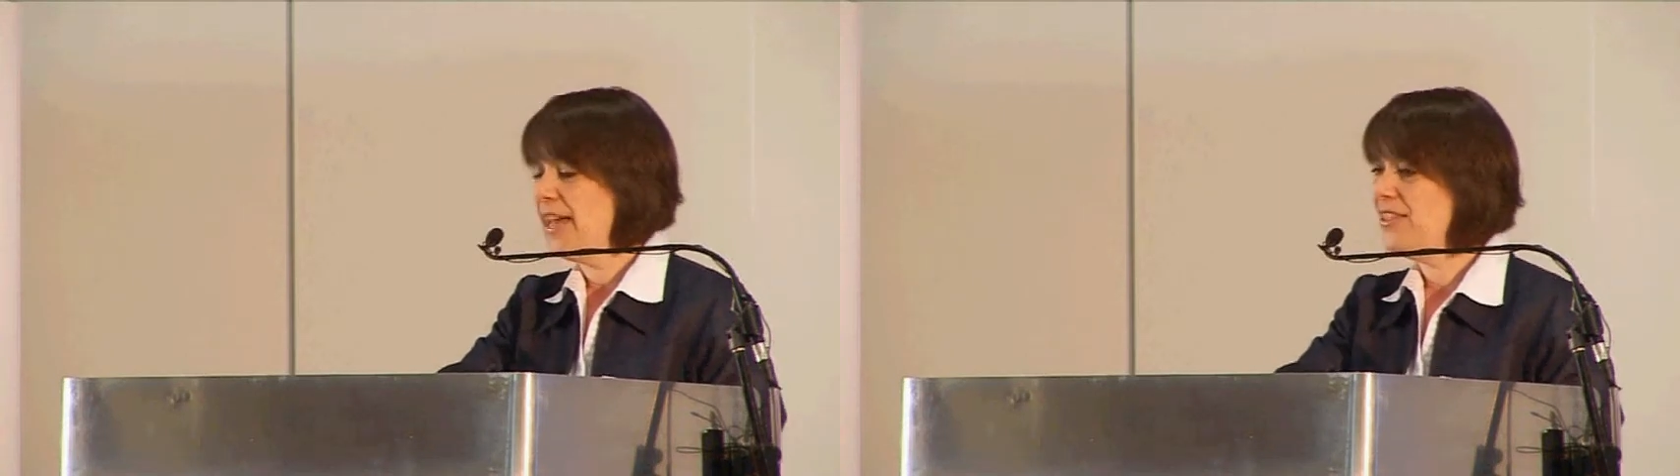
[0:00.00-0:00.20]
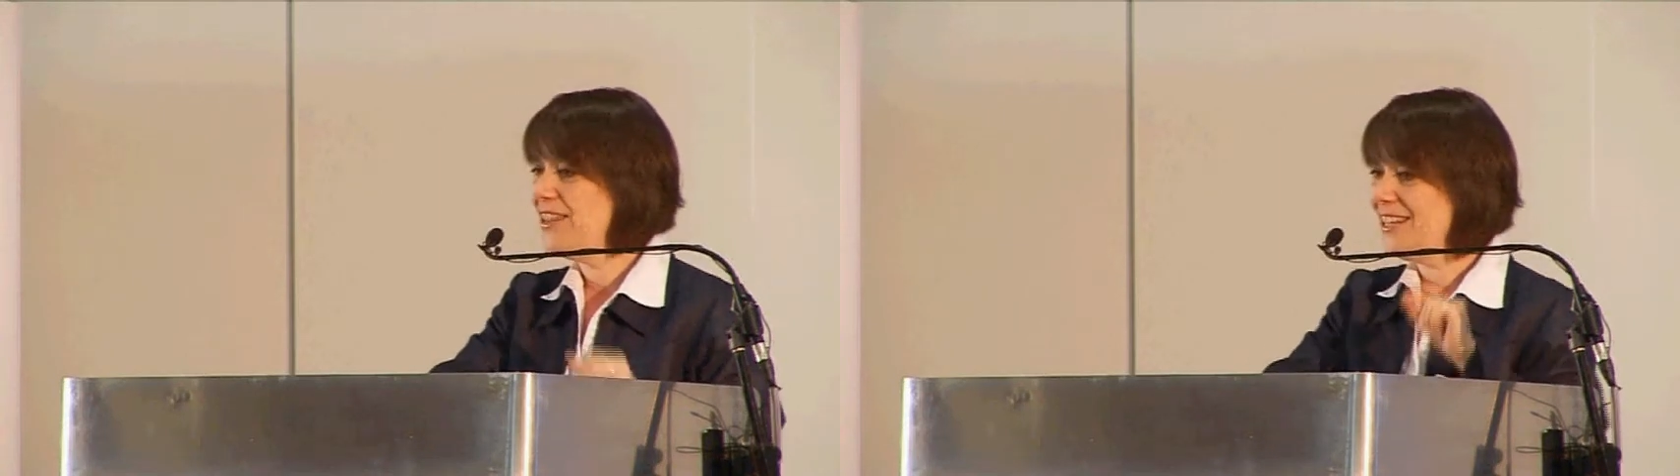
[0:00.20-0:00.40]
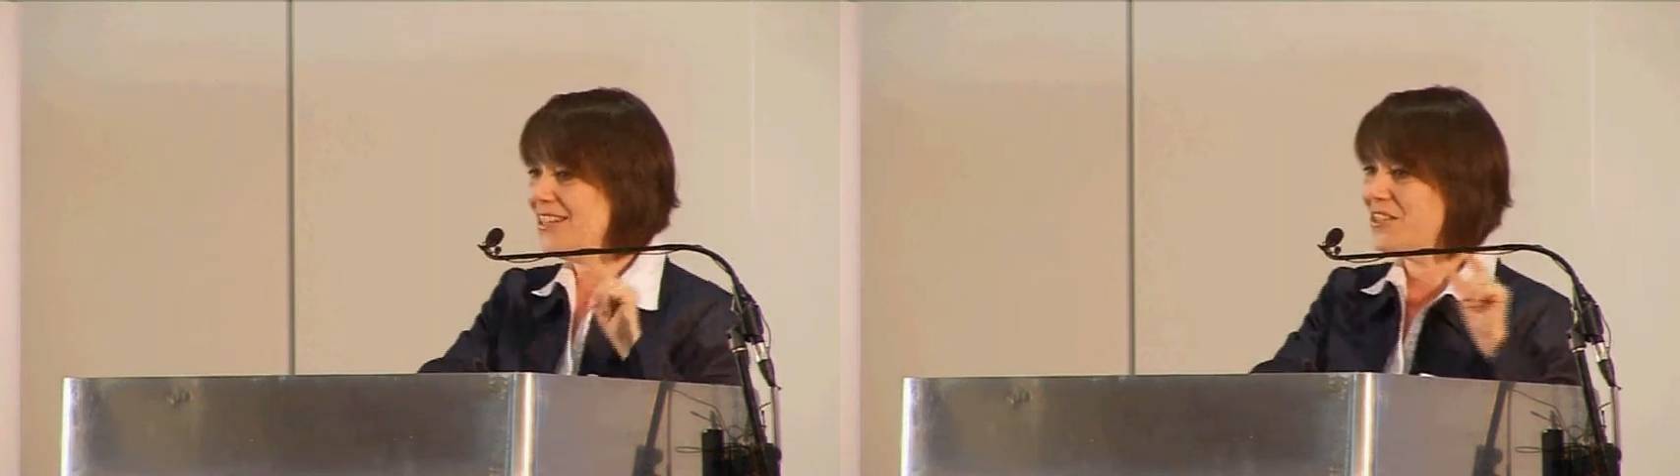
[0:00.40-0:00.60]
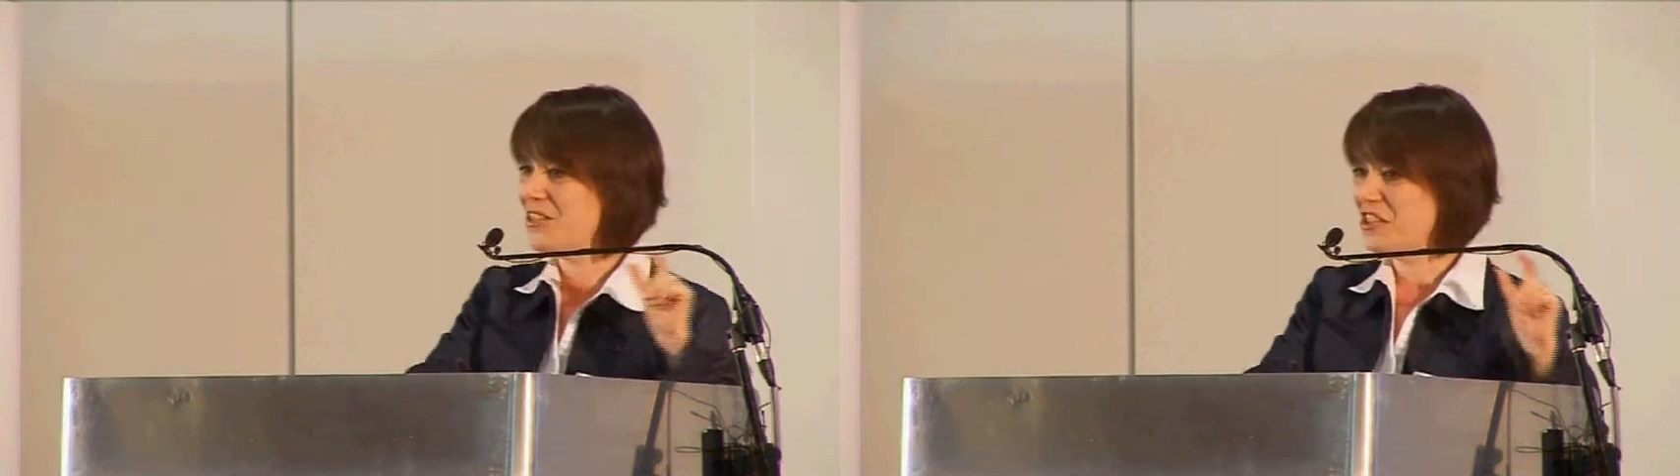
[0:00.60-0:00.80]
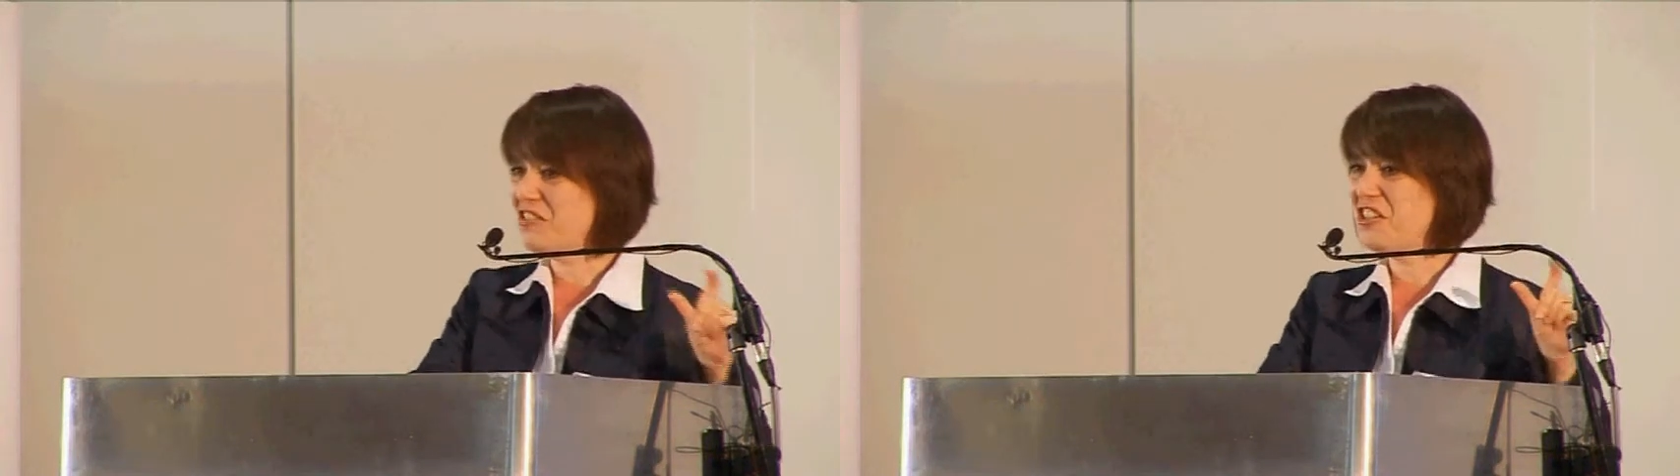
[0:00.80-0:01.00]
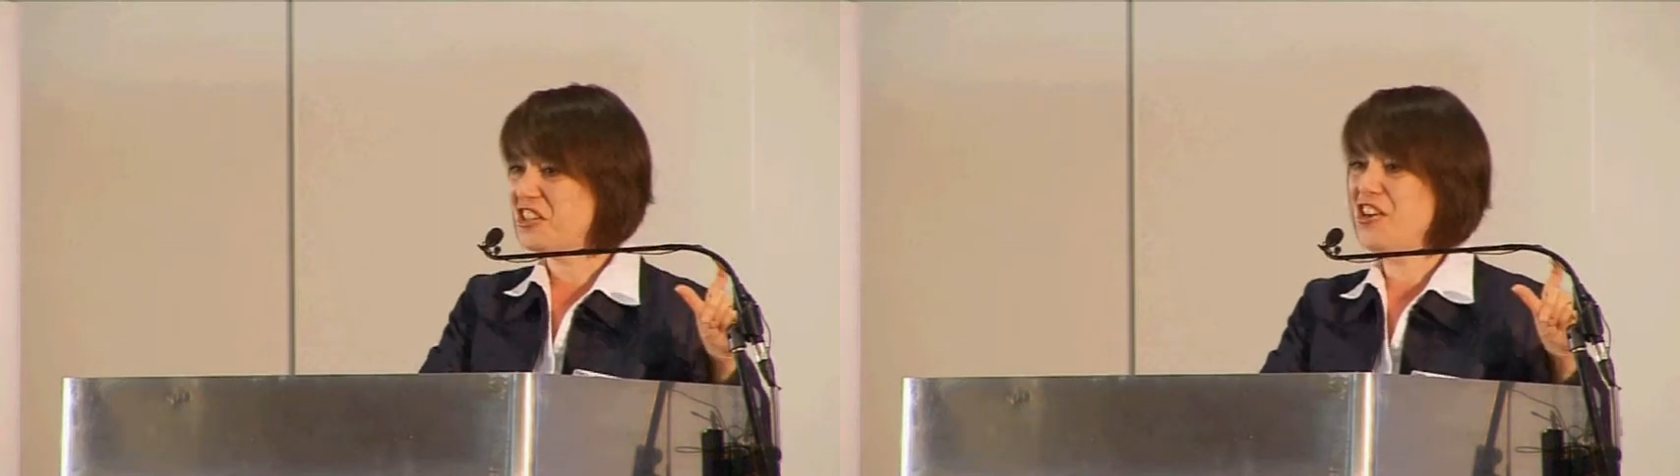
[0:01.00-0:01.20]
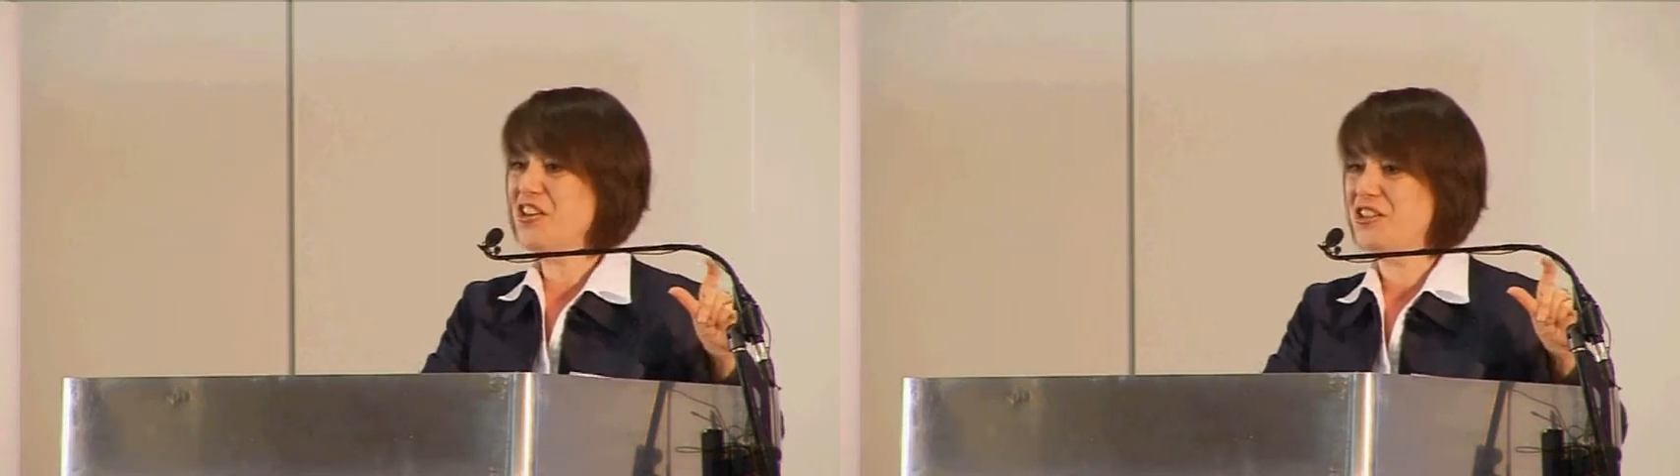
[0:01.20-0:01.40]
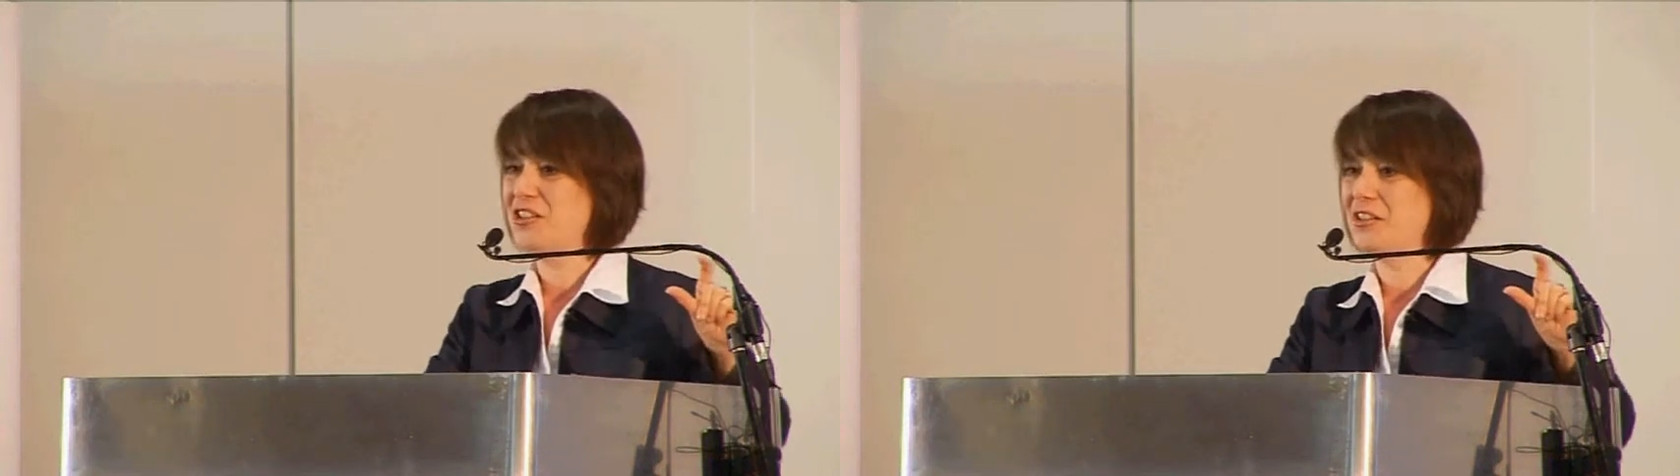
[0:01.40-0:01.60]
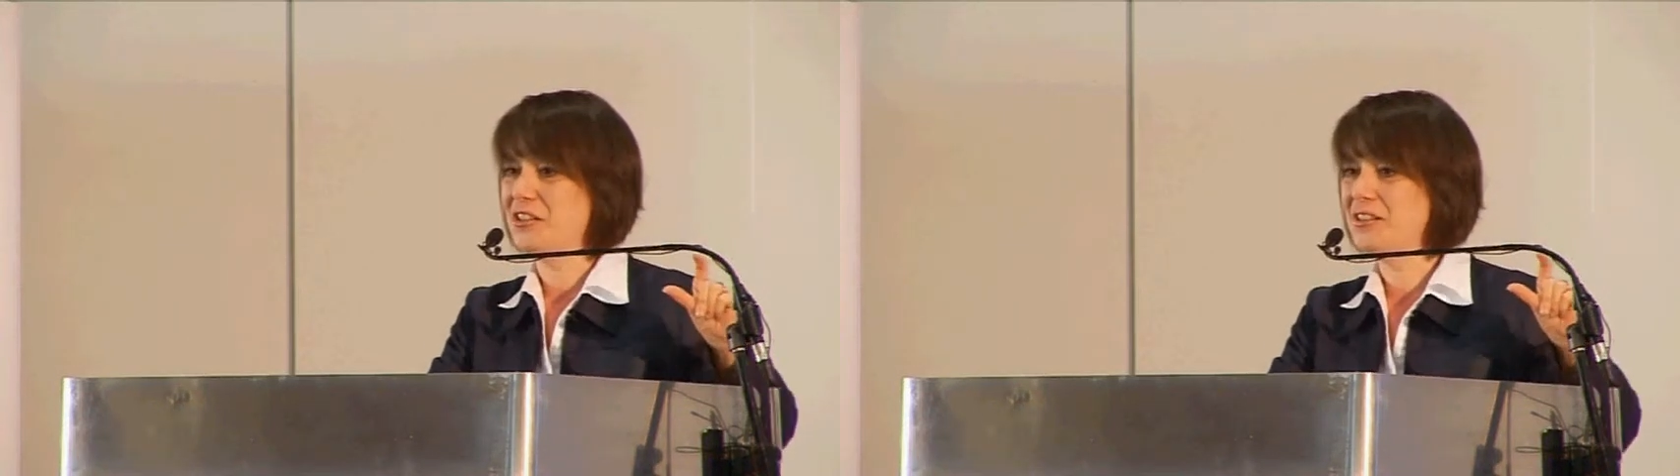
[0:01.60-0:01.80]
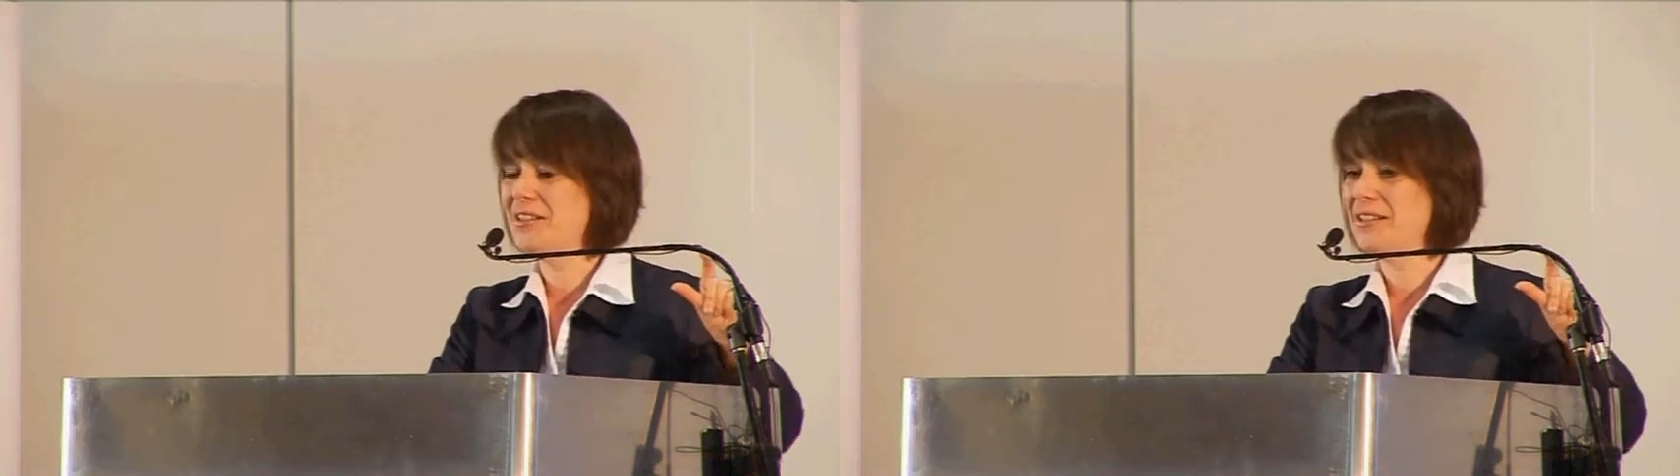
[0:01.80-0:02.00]
And these two
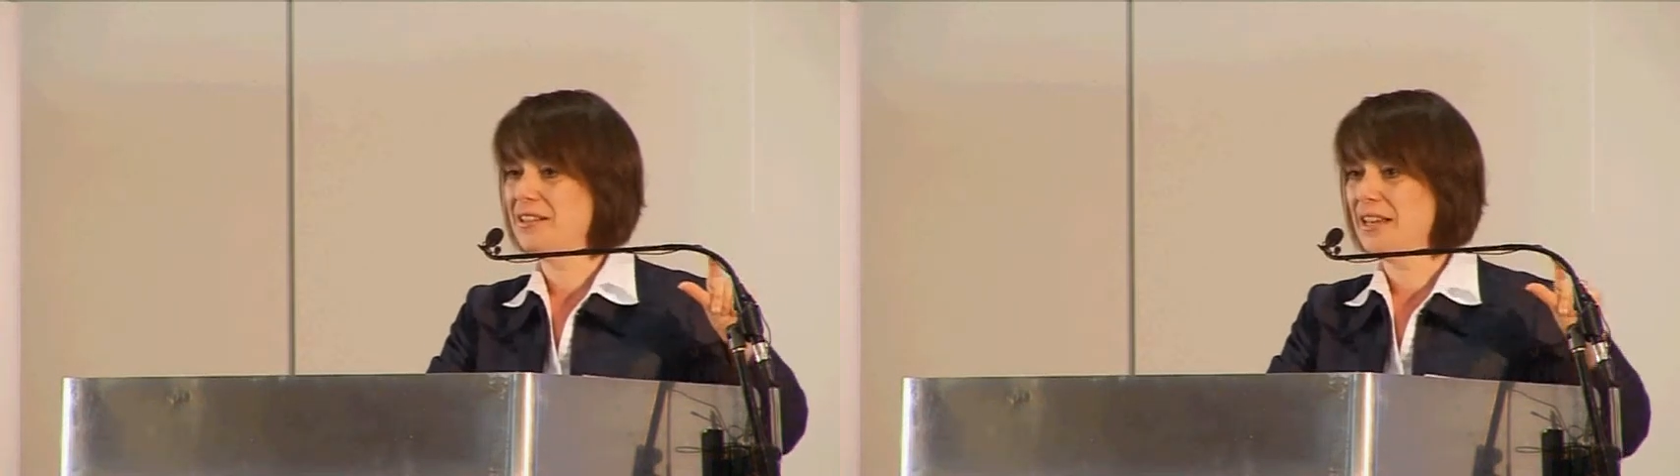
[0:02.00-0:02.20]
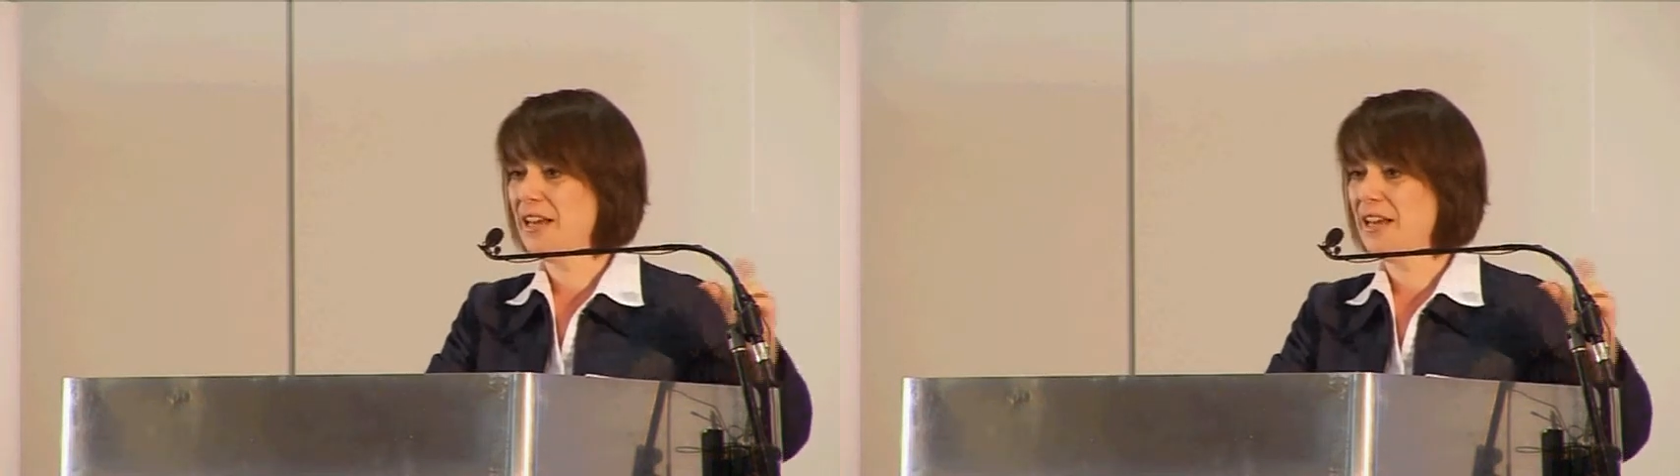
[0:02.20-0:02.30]
churches,